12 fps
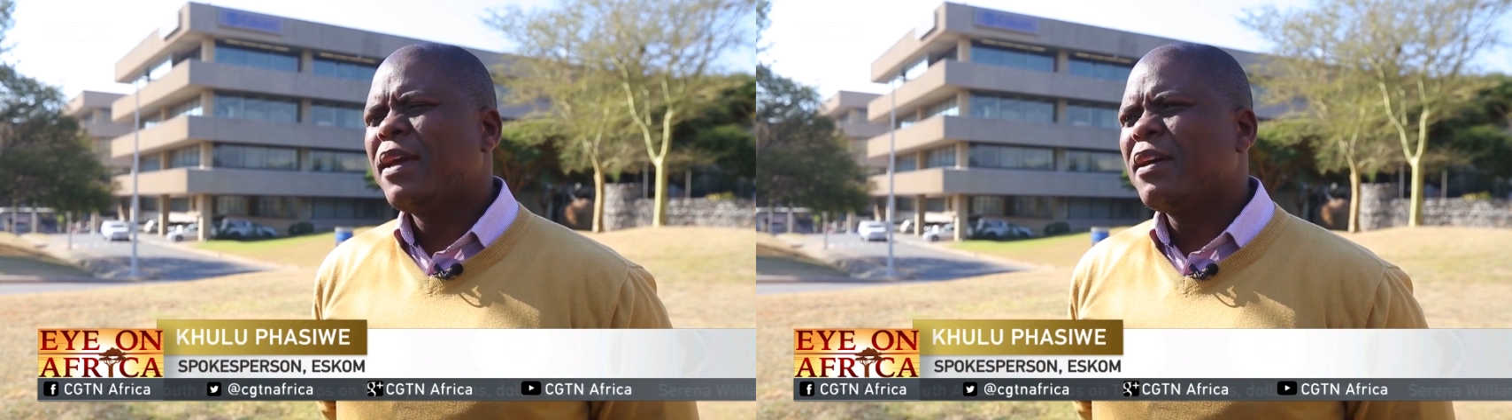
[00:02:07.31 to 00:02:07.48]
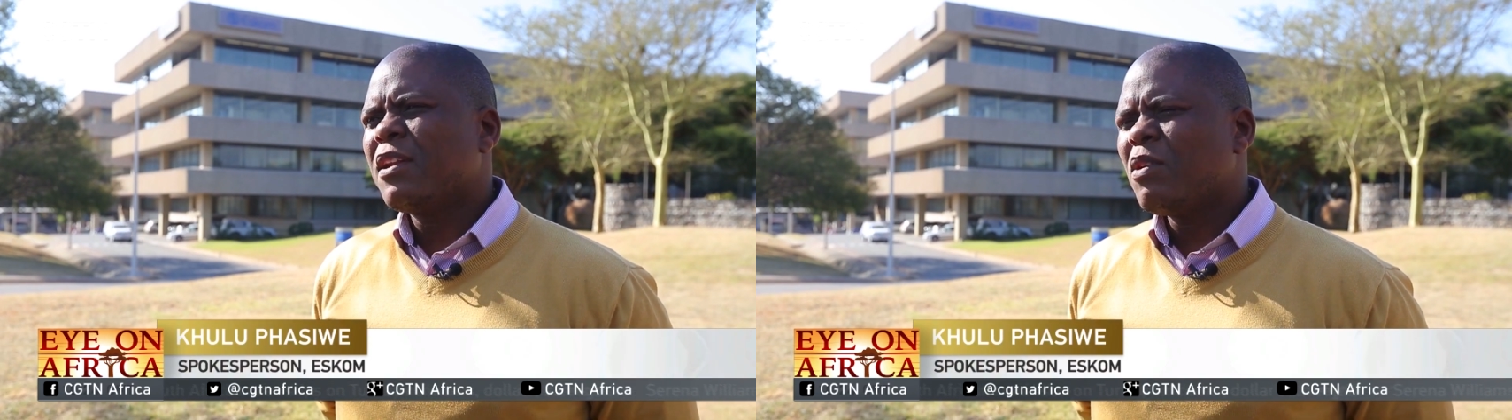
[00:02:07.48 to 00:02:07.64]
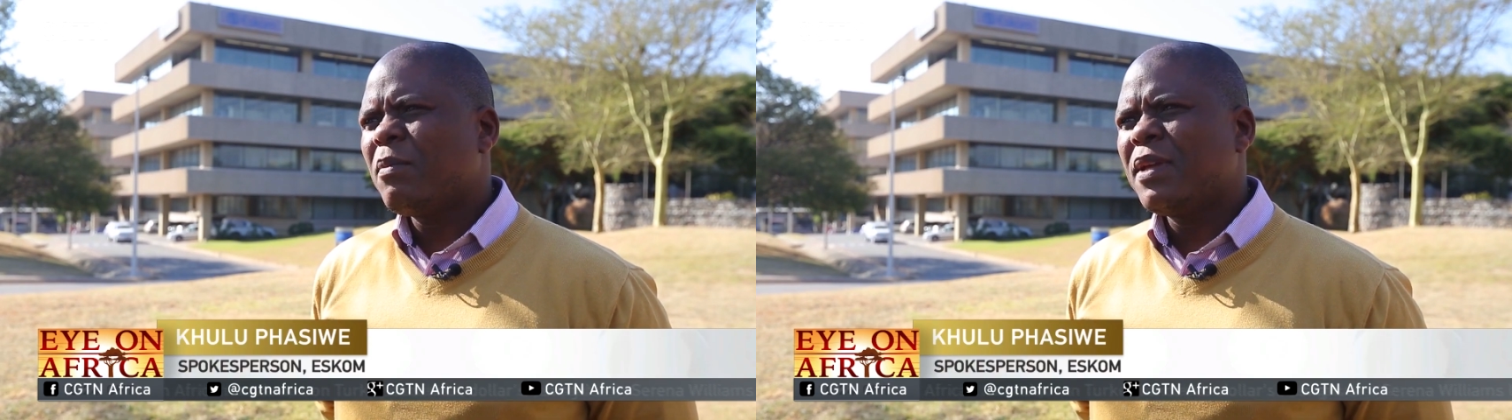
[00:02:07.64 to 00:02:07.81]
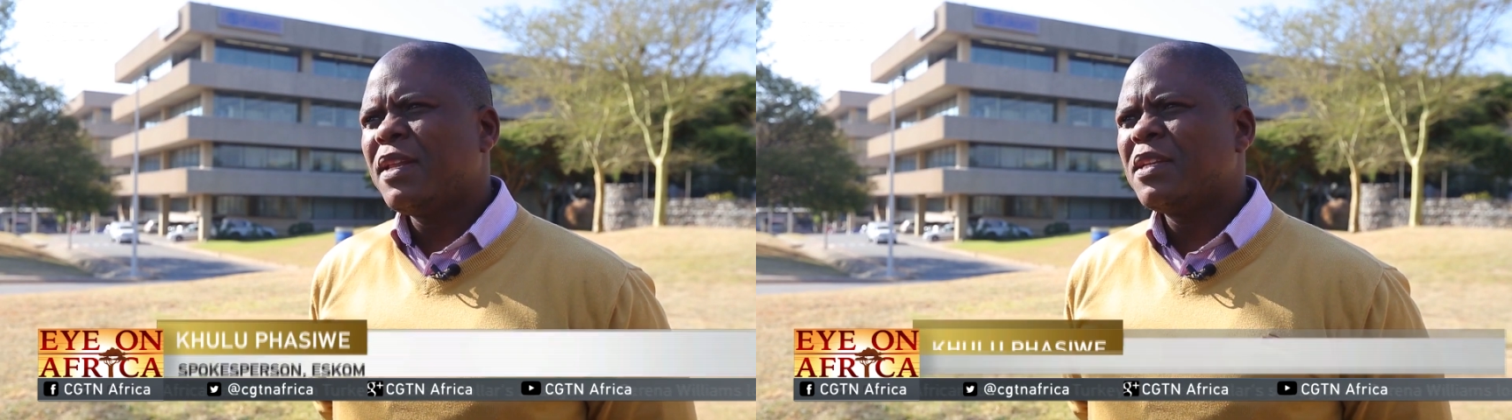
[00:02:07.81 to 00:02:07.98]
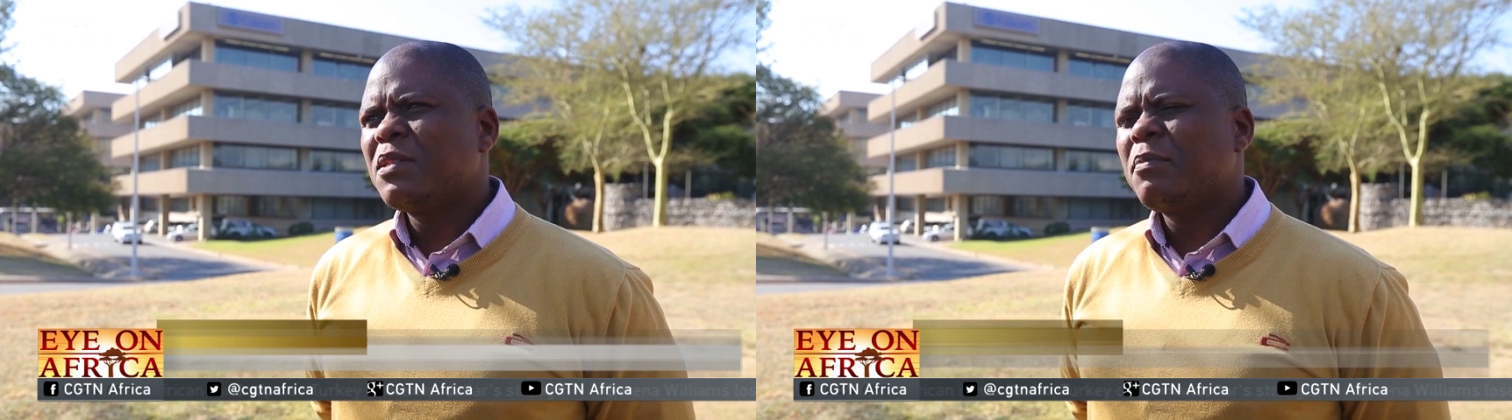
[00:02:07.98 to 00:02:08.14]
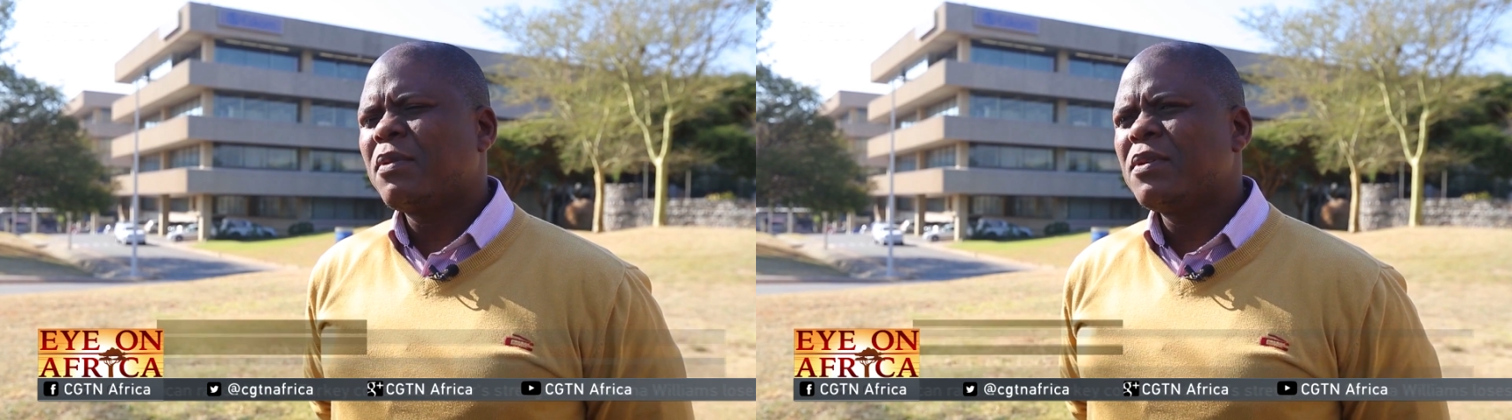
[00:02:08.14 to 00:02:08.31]
uh, renewable
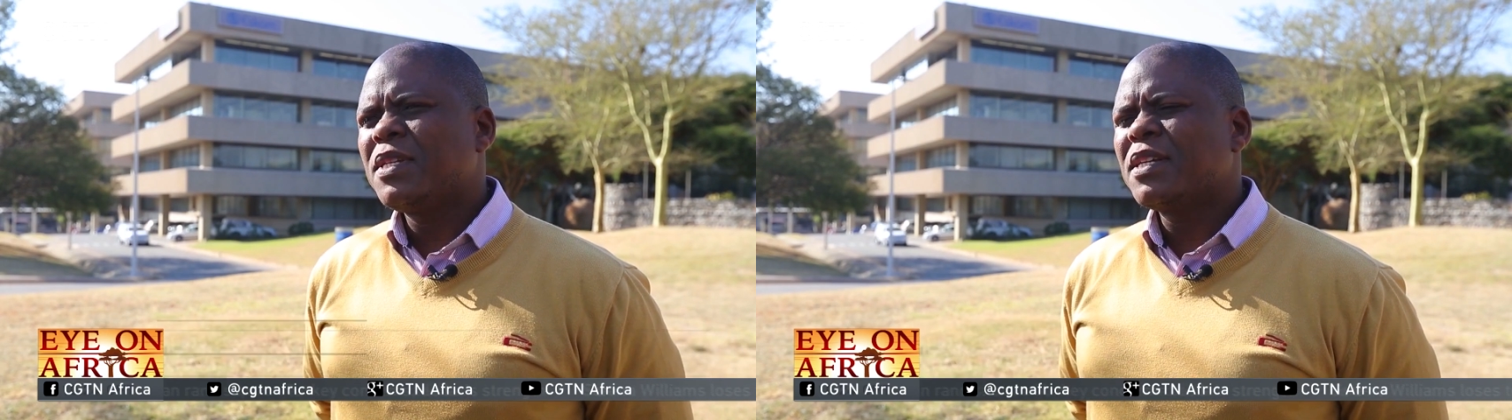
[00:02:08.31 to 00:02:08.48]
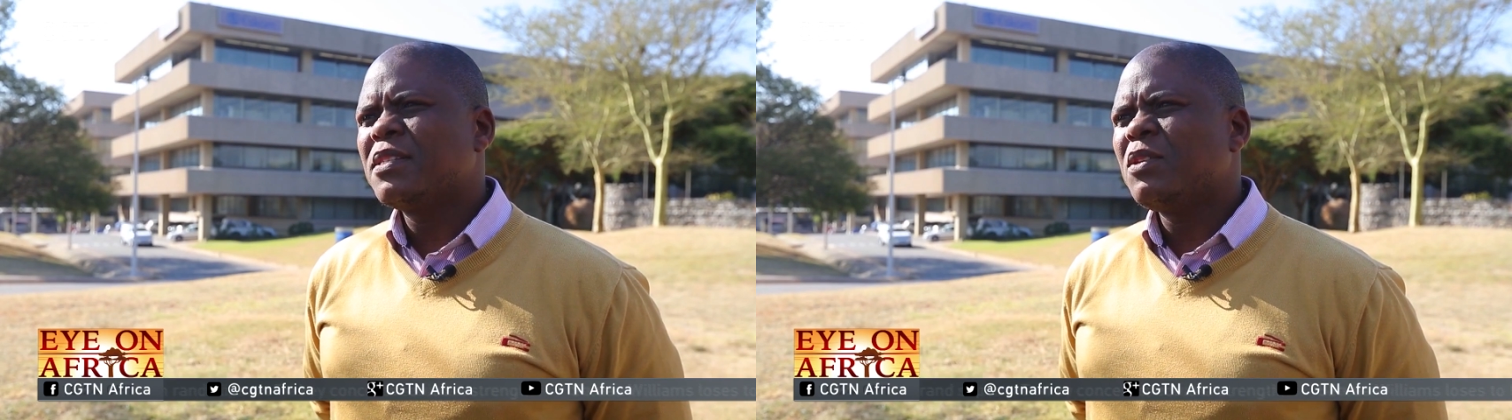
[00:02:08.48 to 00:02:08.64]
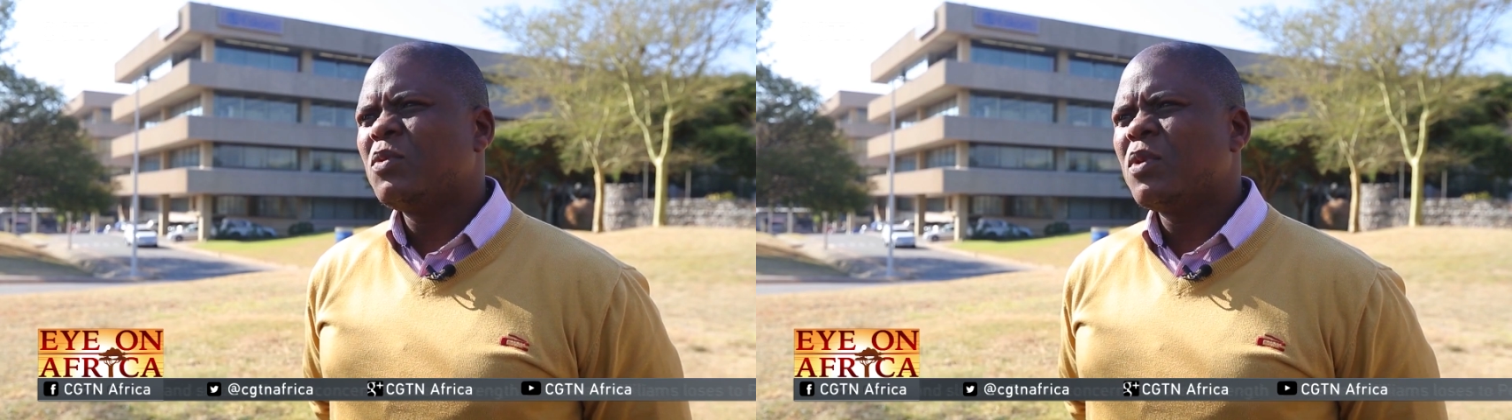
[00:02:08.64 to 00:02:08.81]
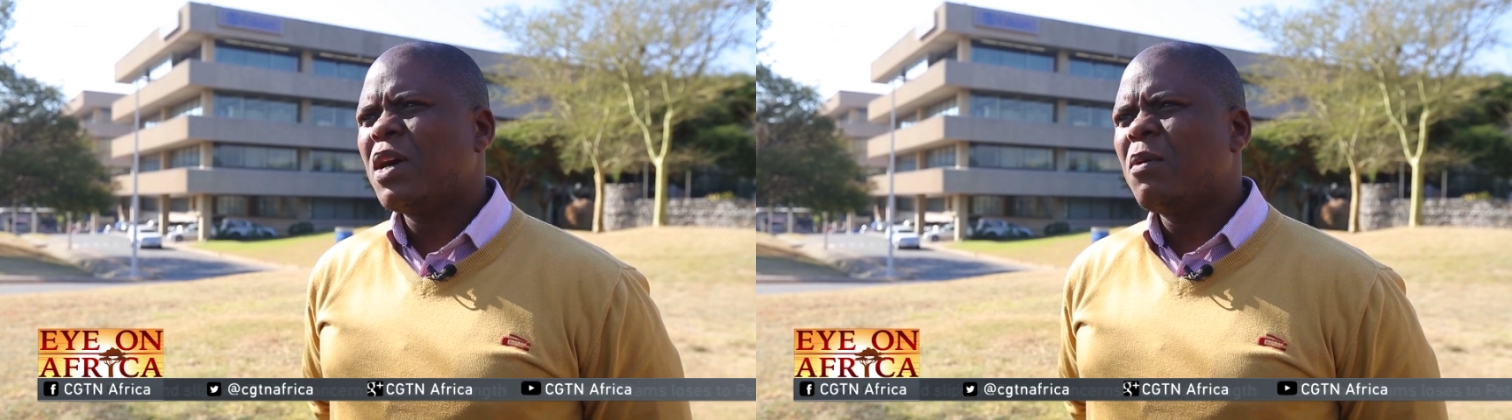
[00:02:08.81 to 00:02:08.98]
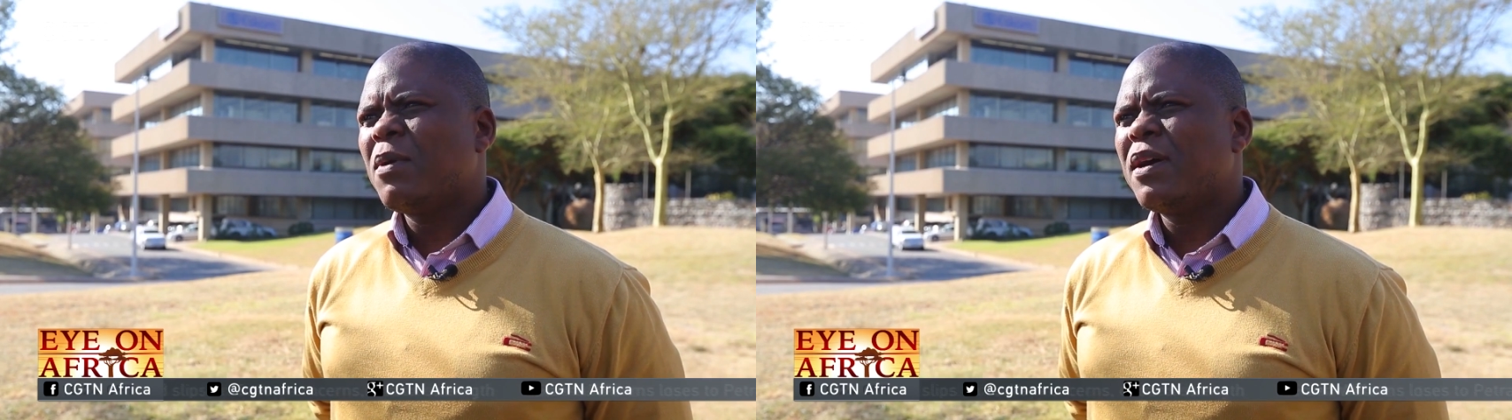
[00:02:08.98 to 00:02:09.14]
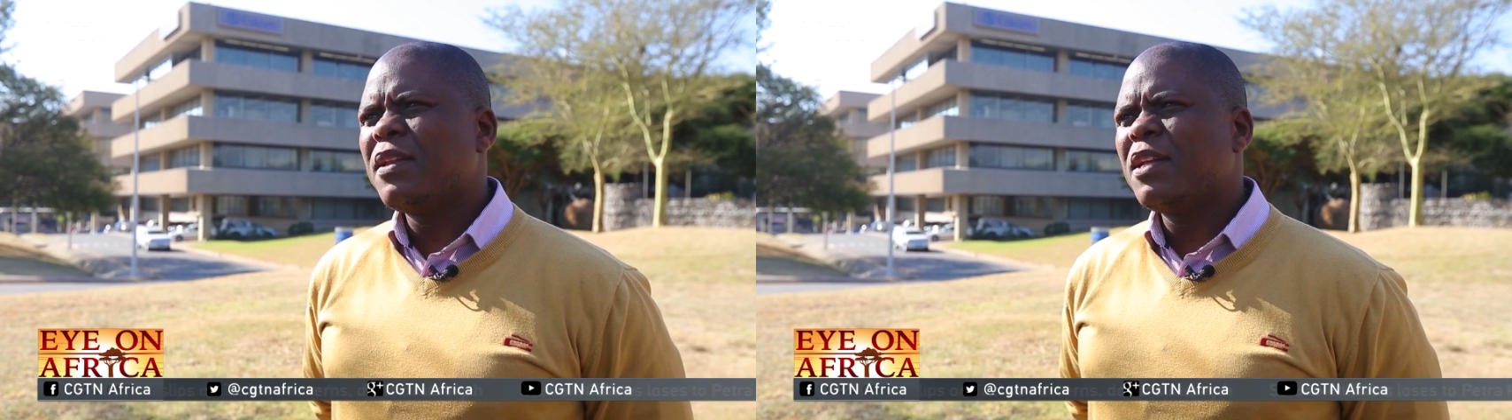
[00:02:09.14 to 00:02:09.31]
energy projects into
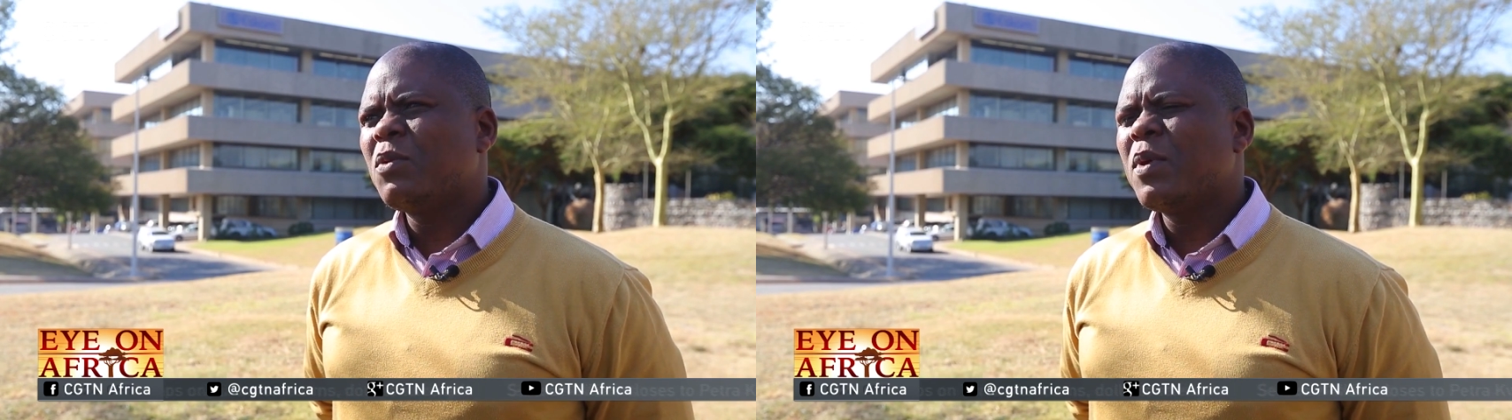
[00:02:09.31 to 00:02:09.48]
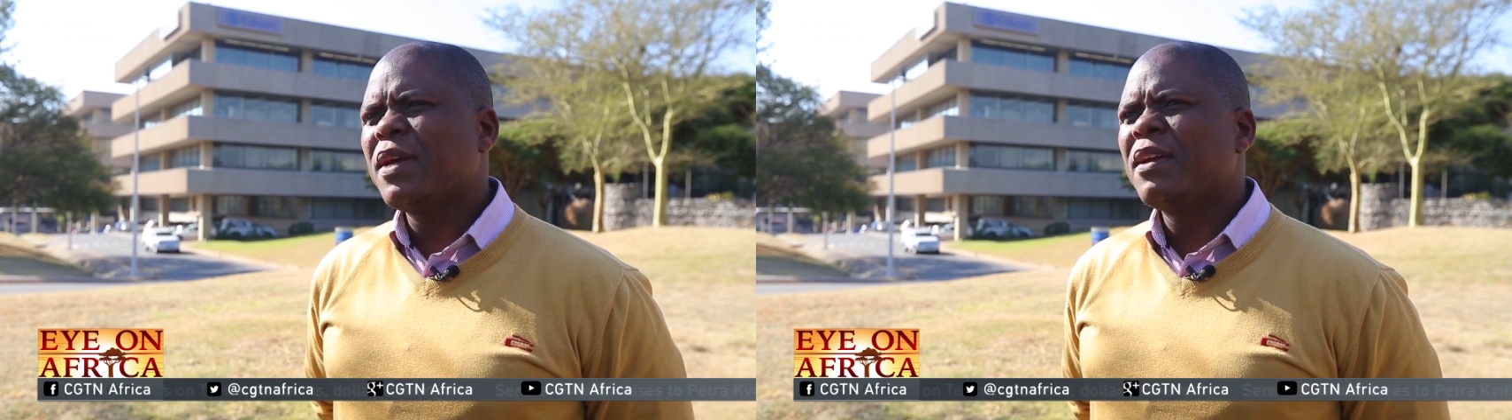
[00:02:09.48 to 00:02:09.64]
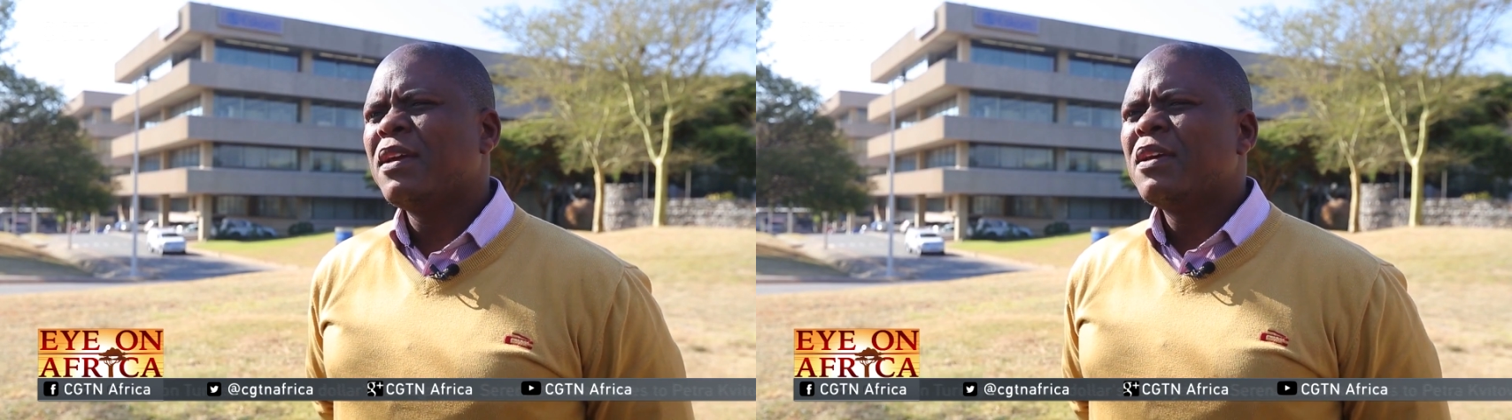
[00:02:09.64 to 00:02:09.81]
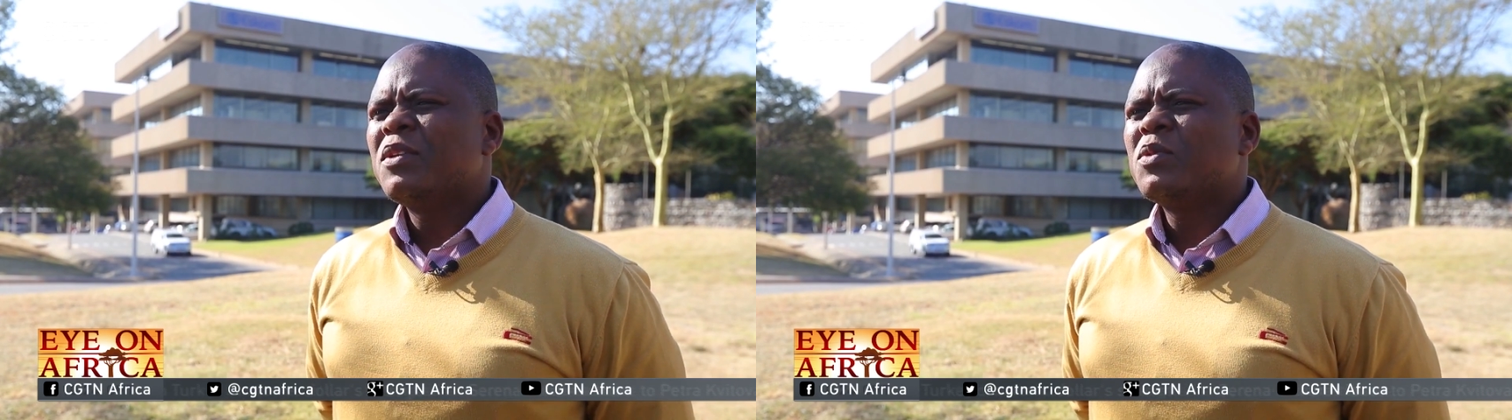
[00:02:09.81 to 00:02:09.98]
our network,